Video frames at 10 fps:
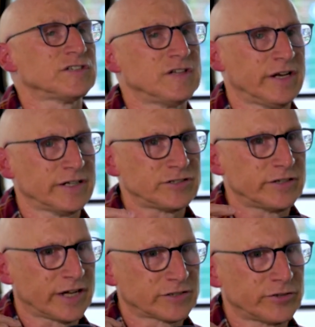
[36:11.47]
just an
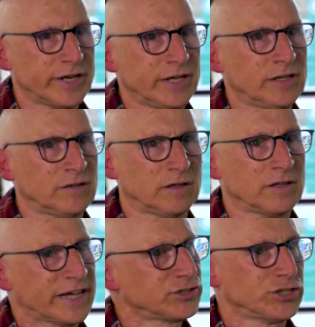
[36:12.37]
introductory
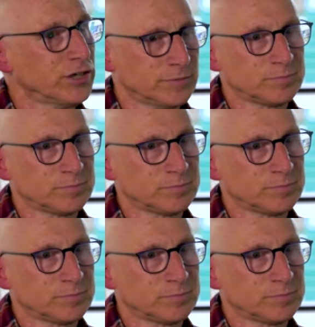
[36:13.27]
lecture